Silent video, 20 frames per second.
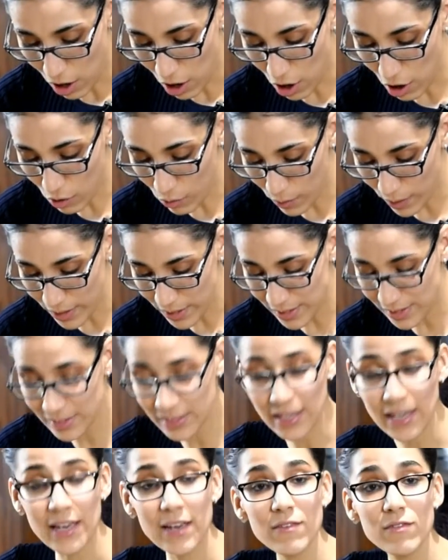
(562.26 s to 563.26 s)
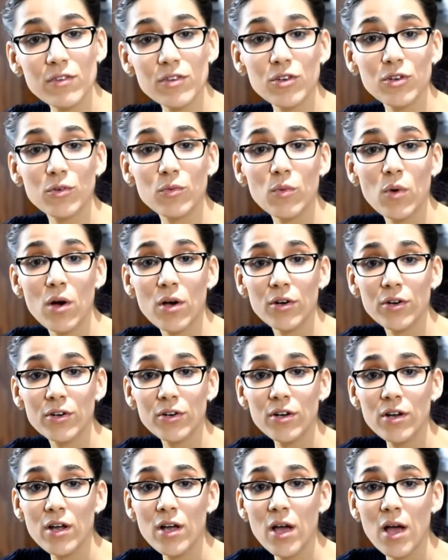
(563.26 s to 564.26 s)
always save your
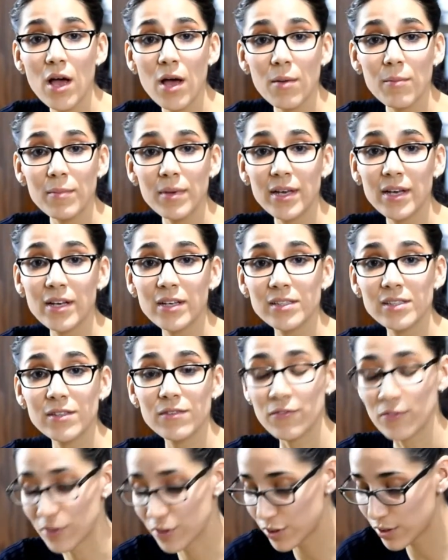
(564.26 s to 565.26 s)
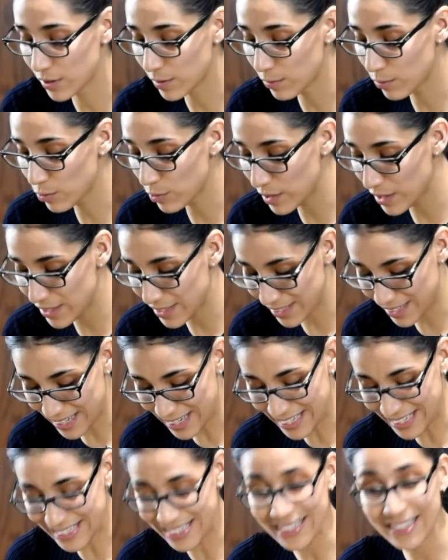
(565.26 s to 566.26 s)
water, because if for some reason
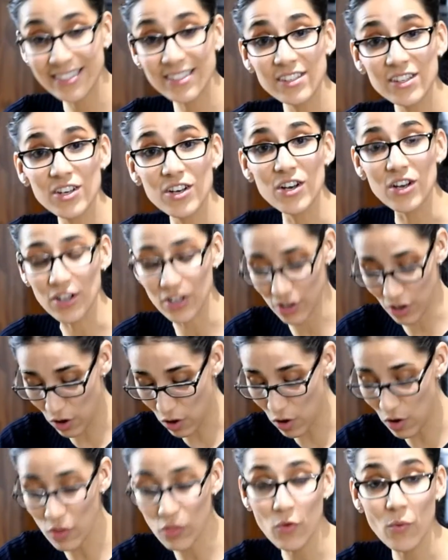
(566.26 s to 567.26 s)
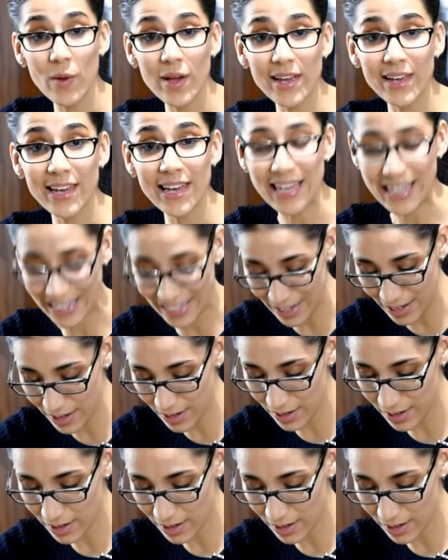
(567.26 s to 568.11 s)
it didn't cook all the way in,